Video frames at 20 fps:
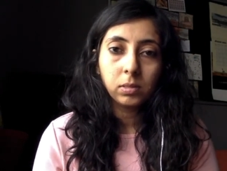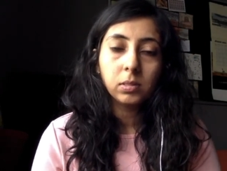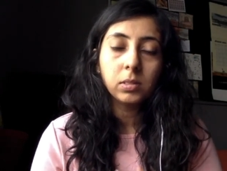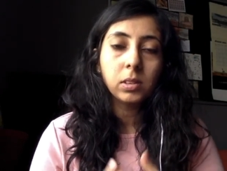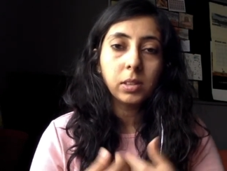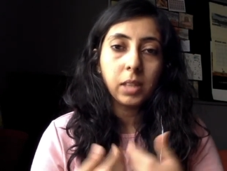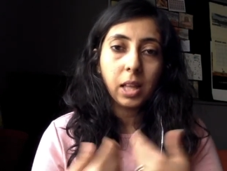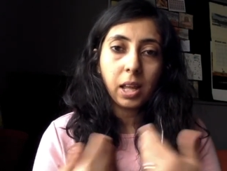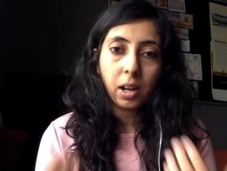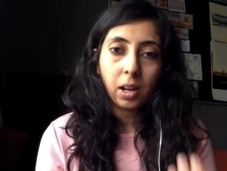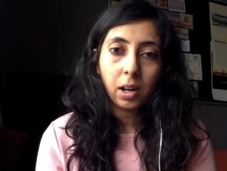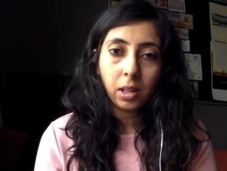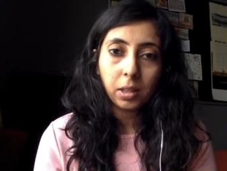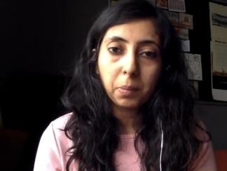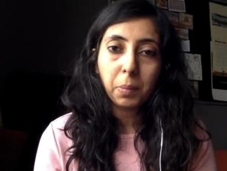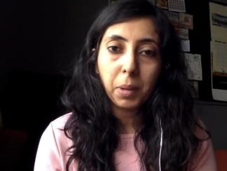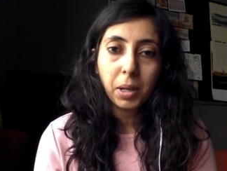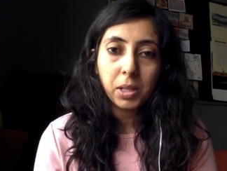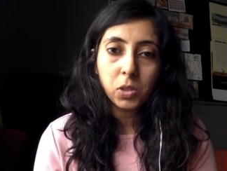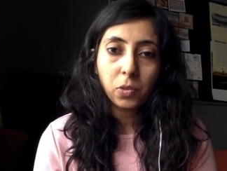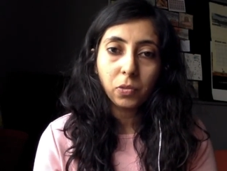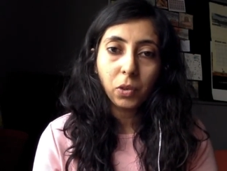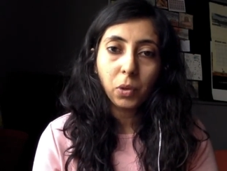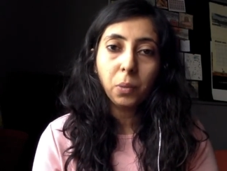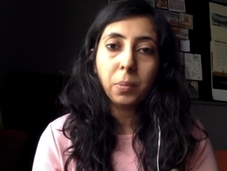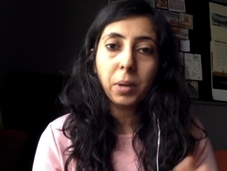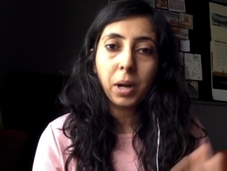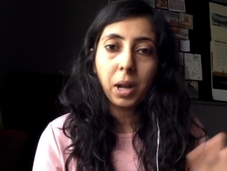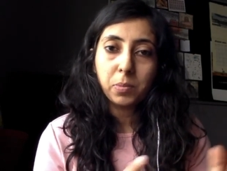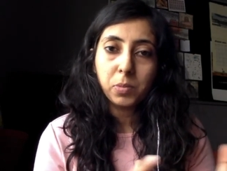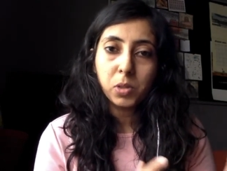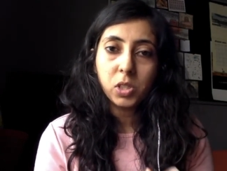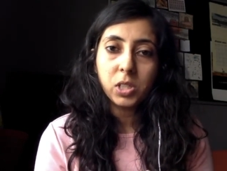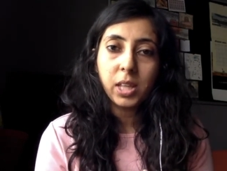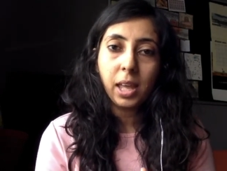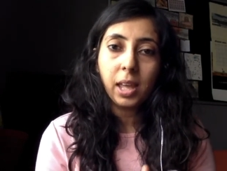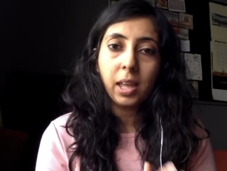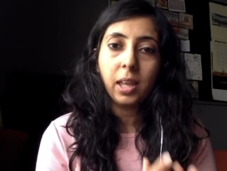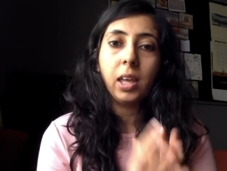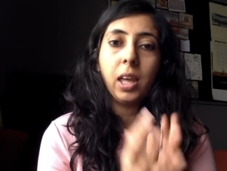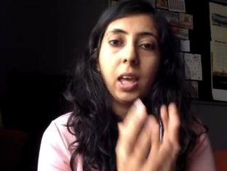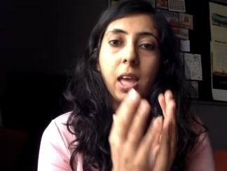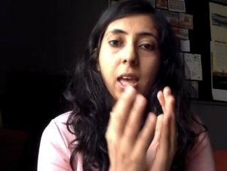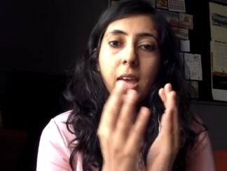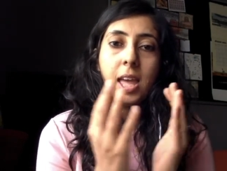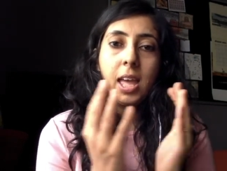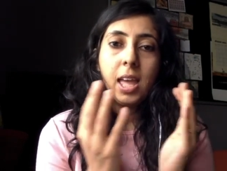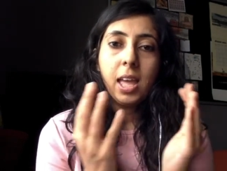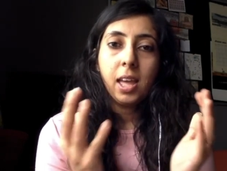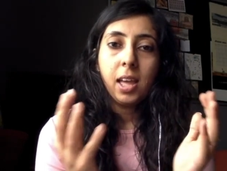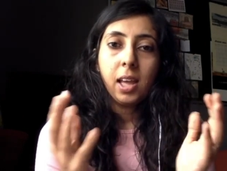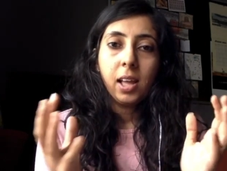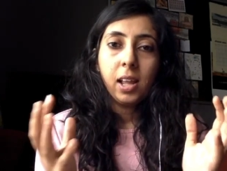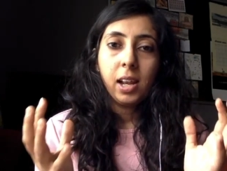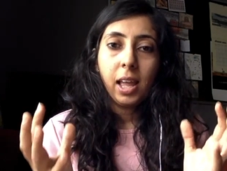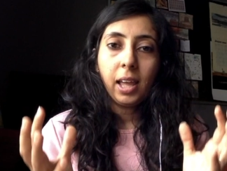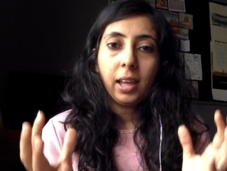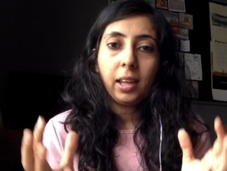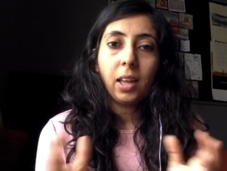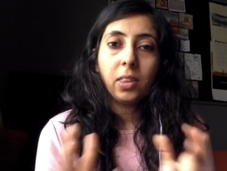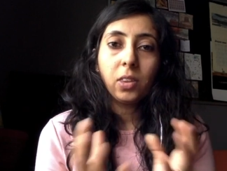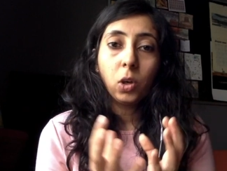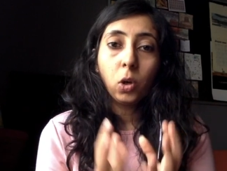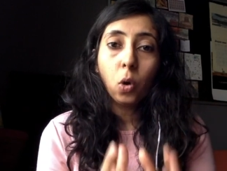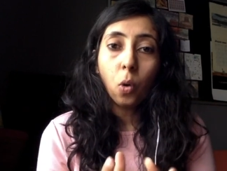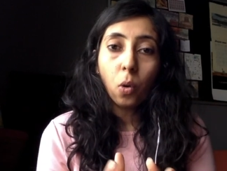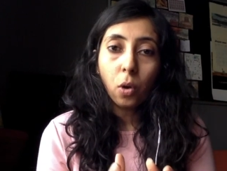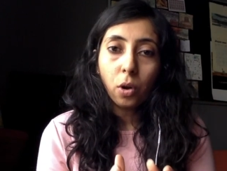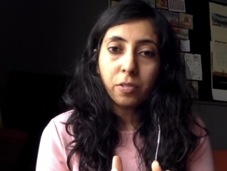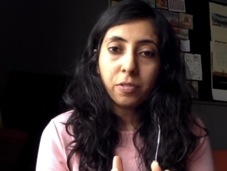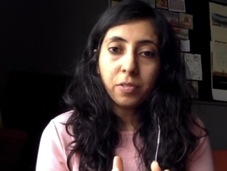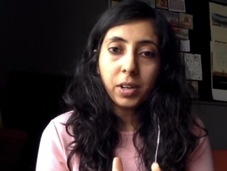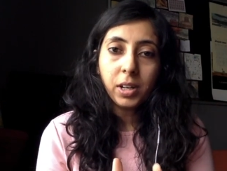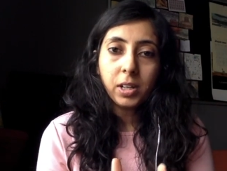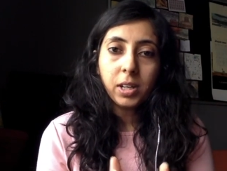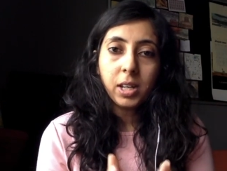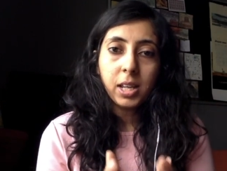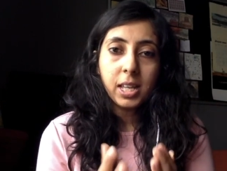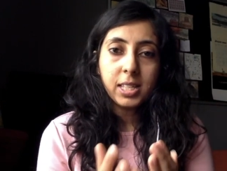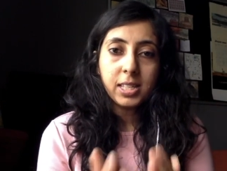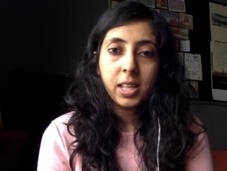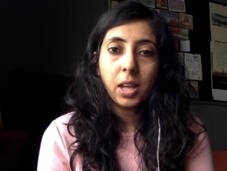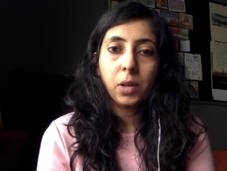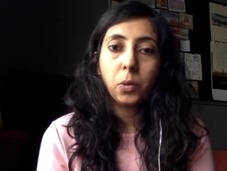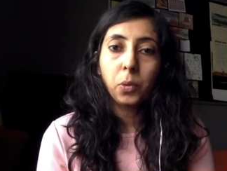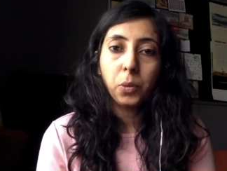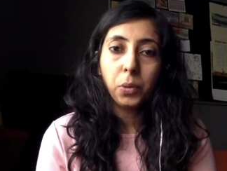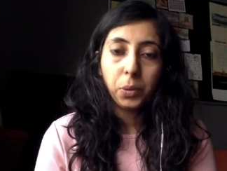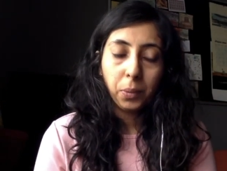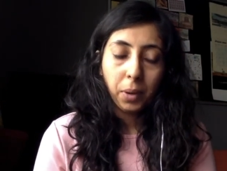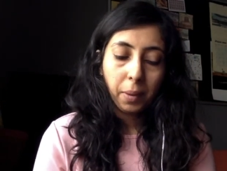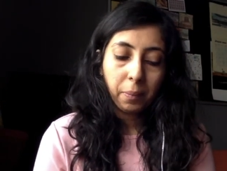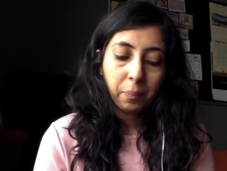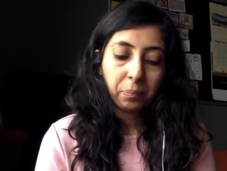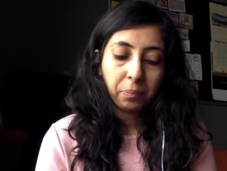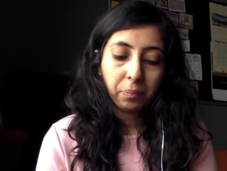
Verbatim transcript: there are other parts of you, but I'm just saying, like, at the core of it, is that who you are?